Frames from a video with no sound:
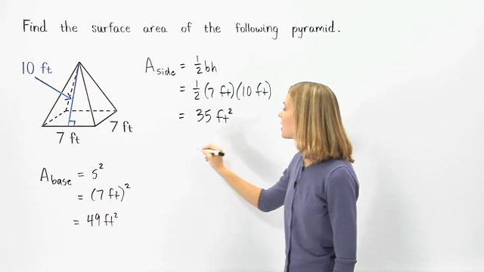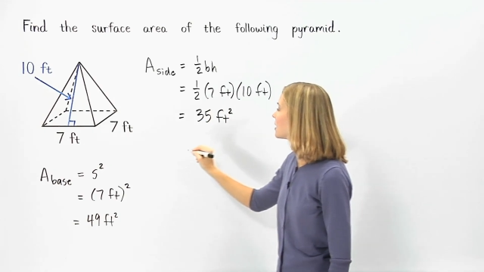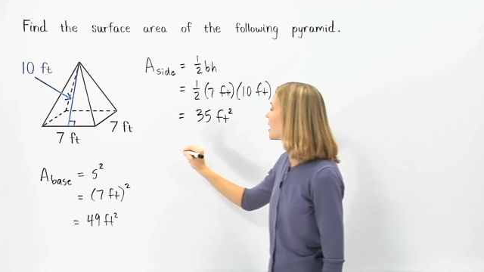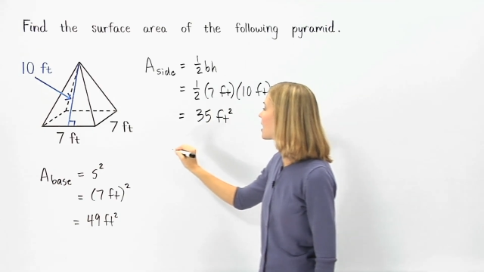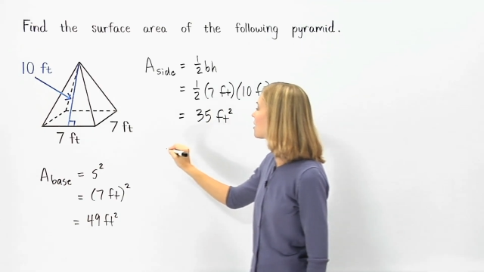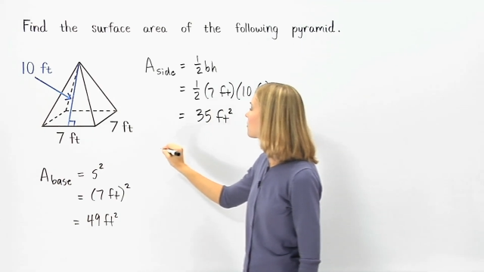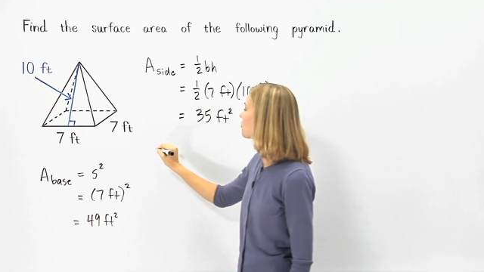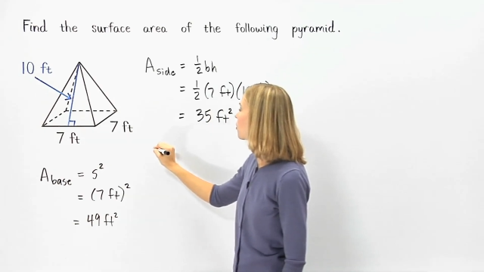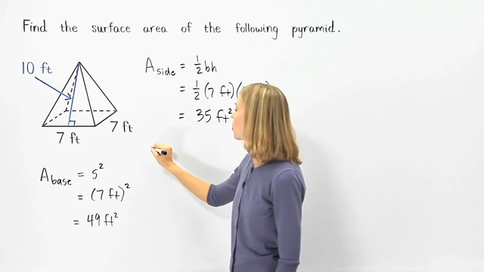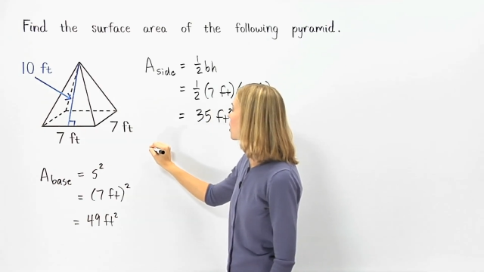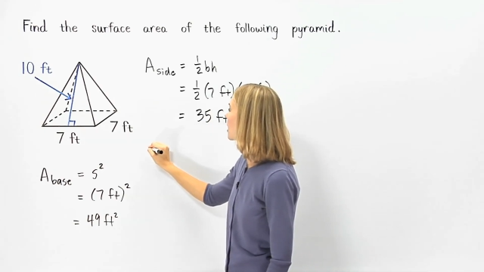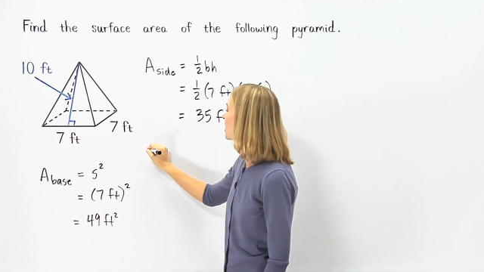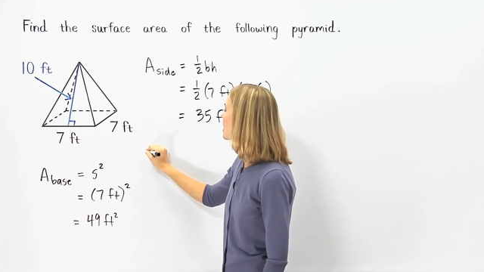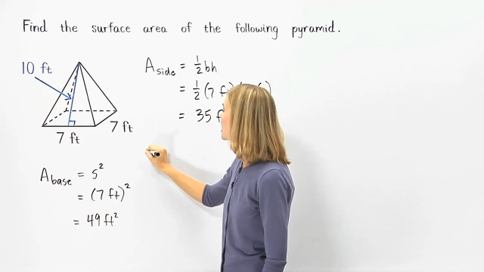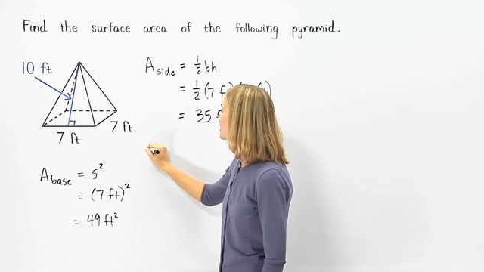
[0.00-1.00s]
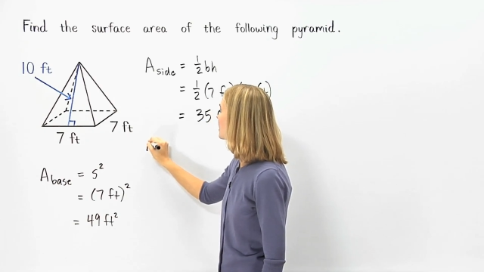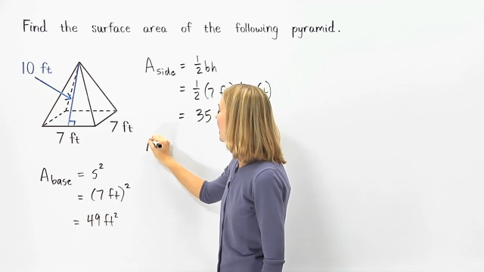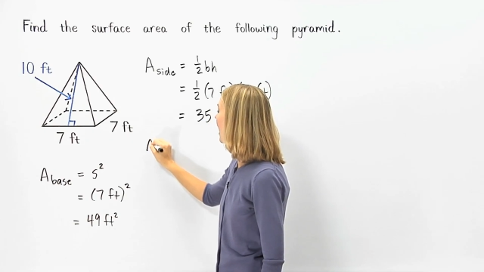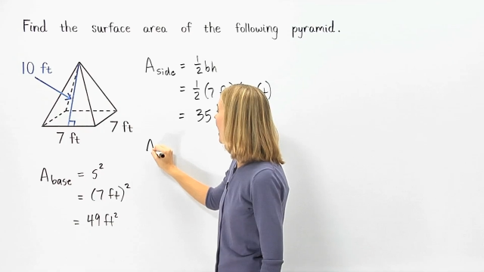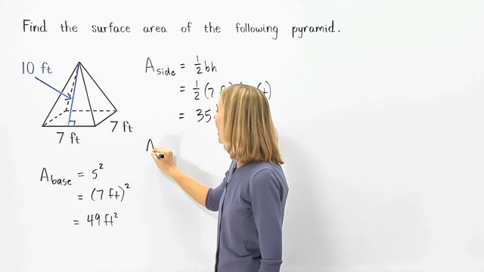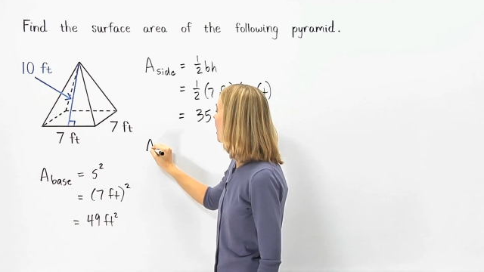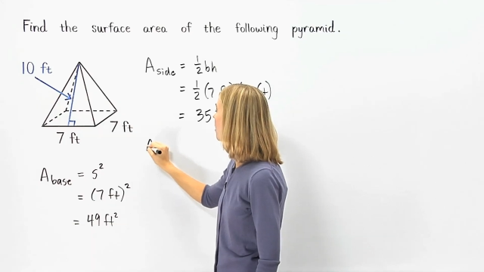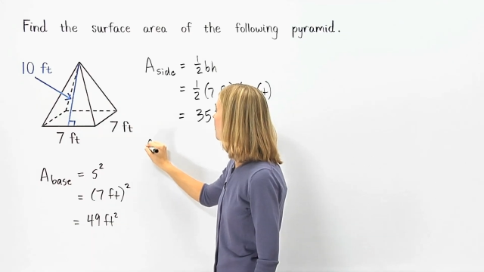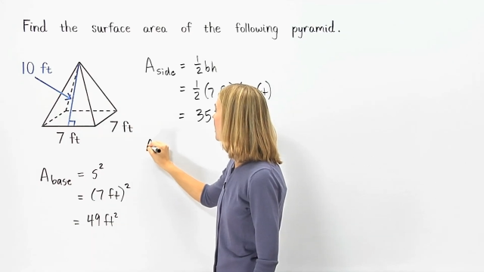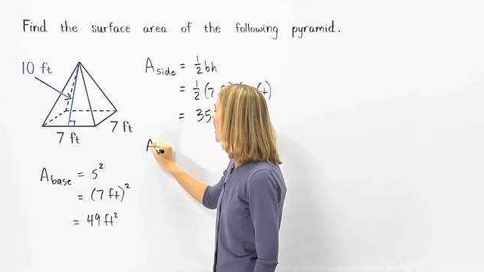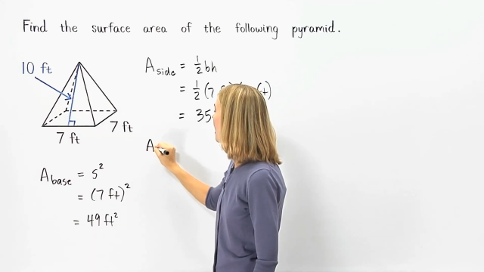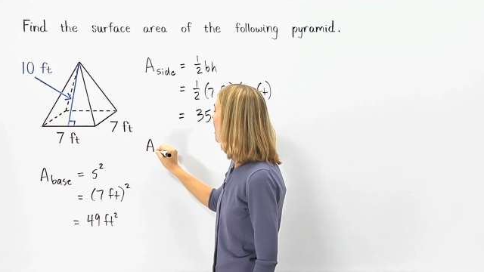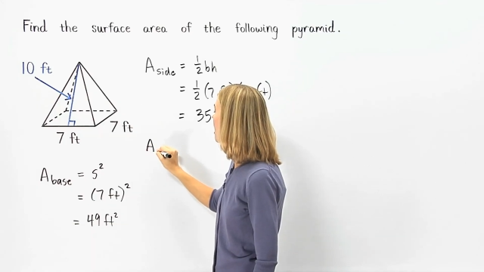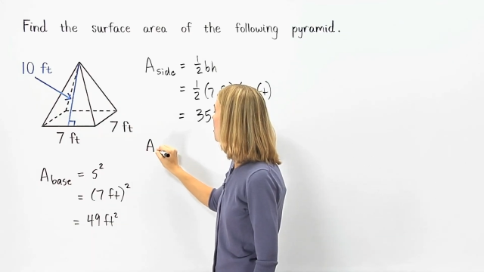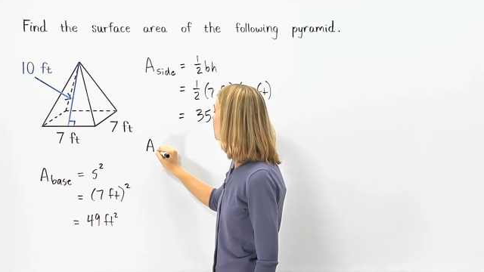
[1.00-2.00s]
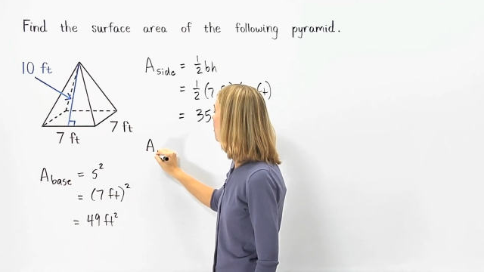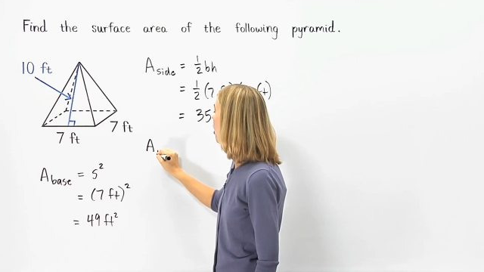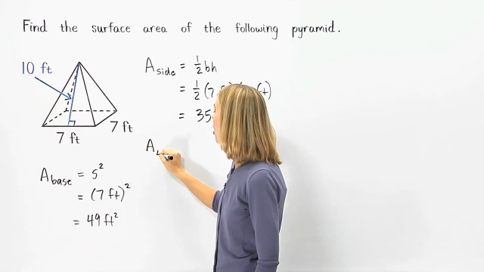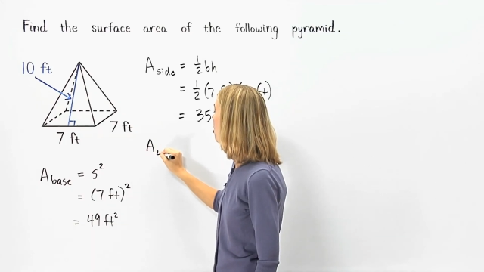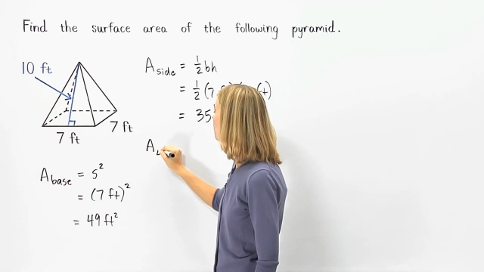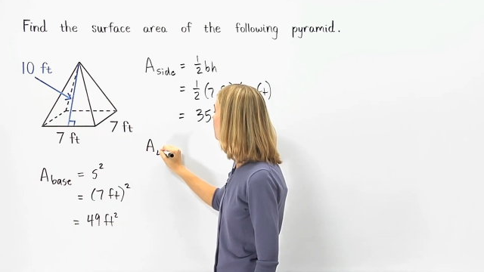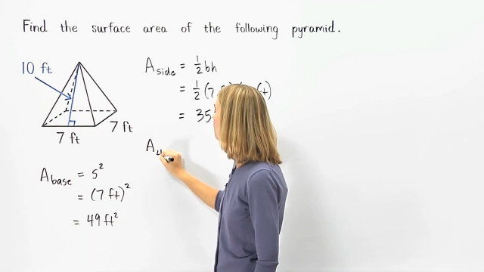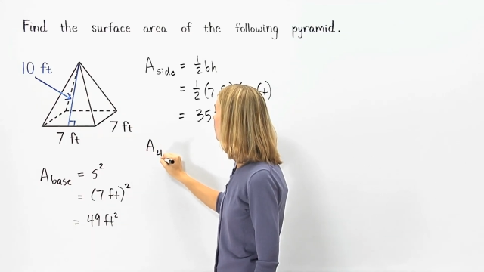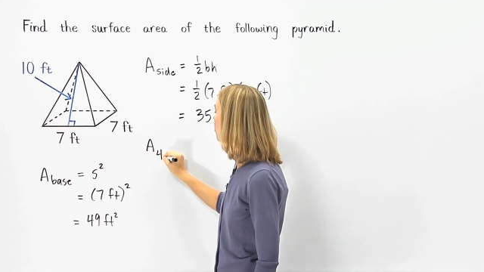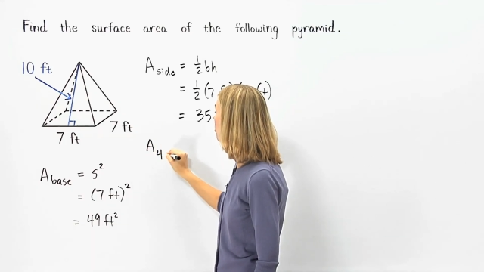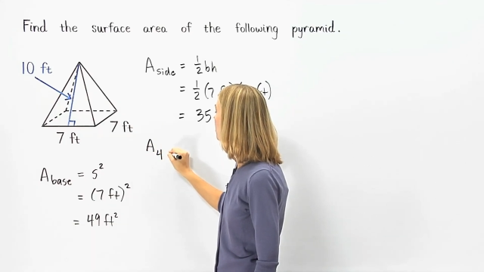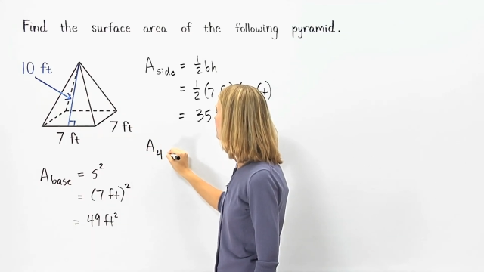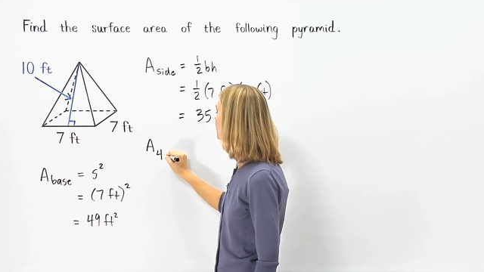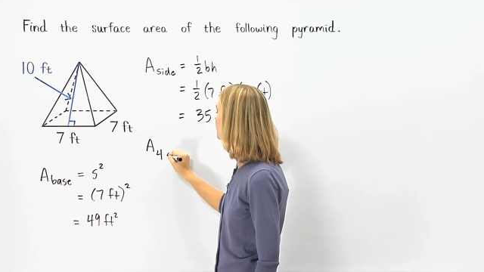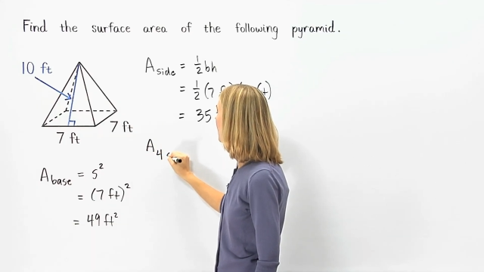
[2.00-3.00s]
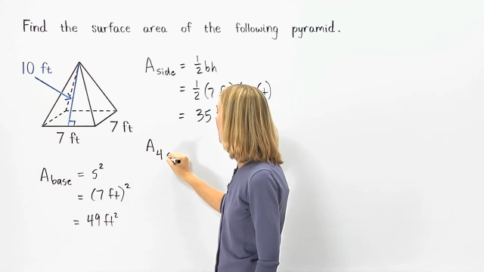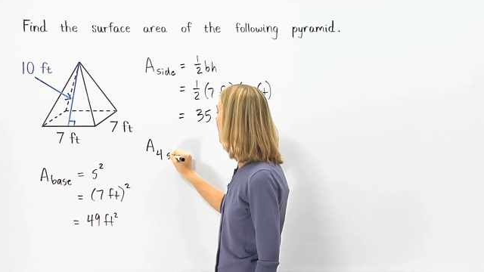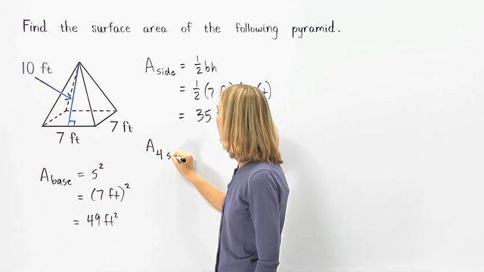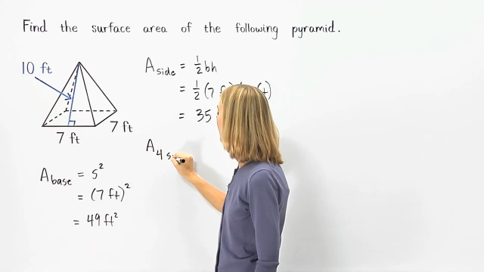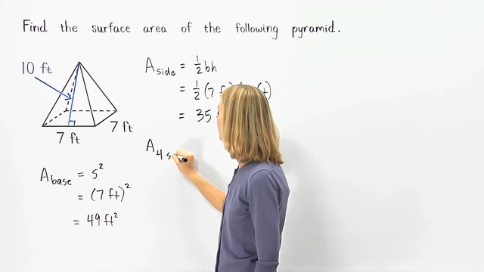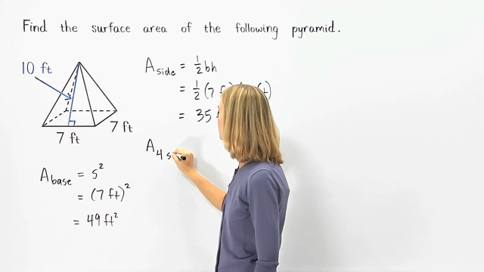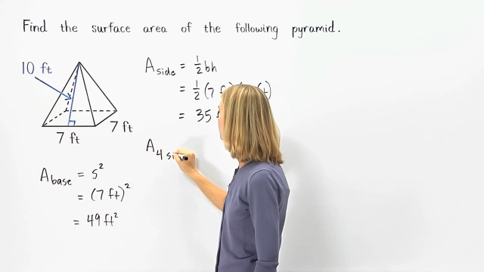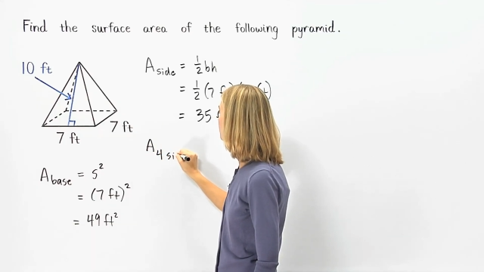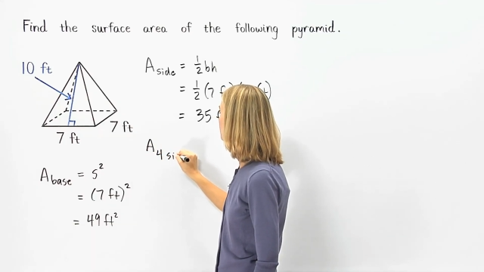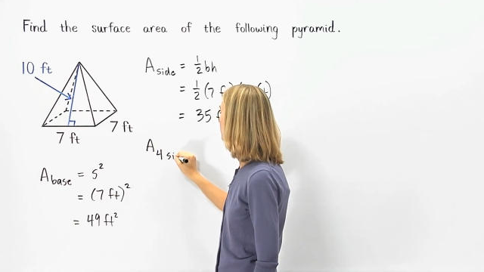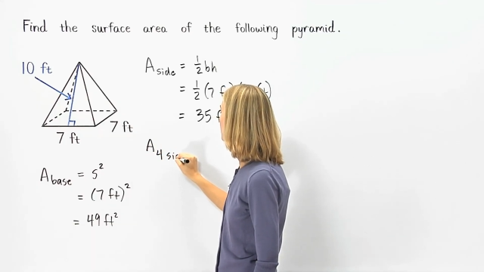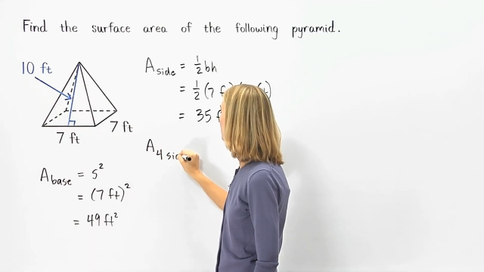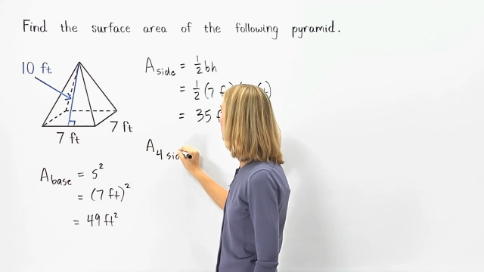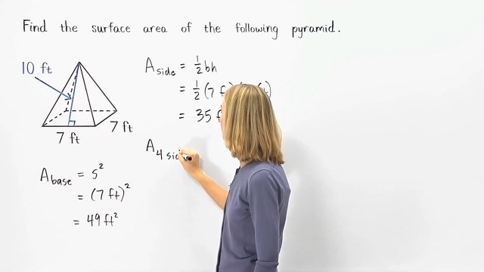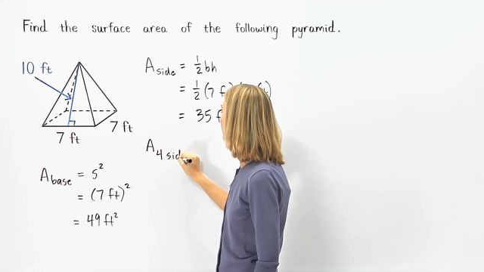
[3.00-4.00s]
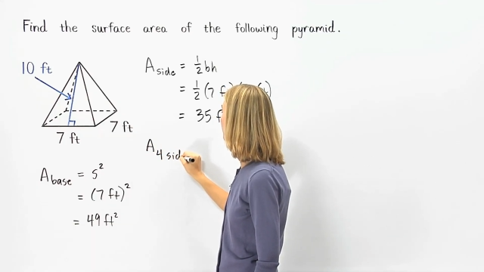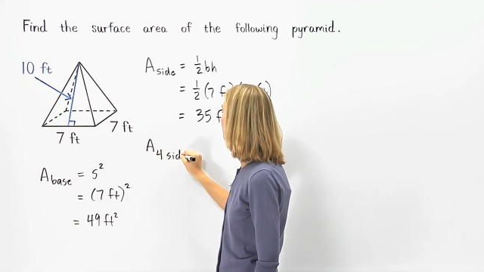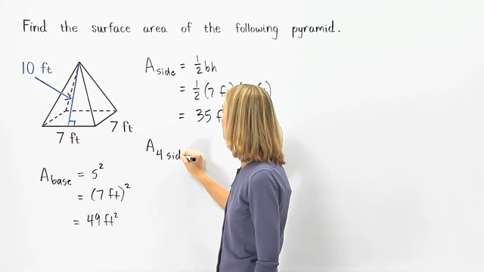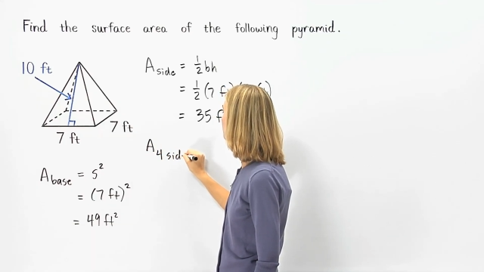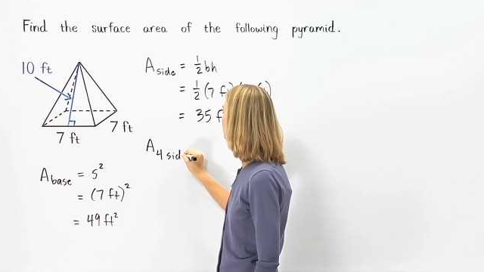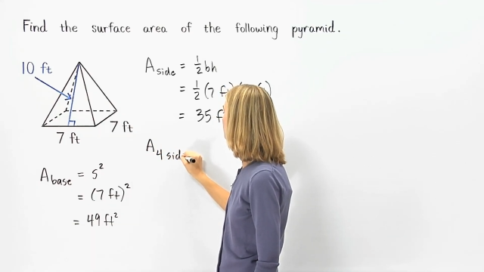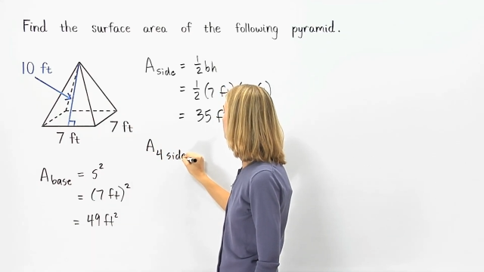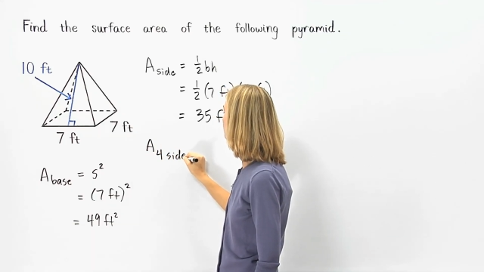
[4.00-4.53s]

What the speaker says: [unreadable: no face in view]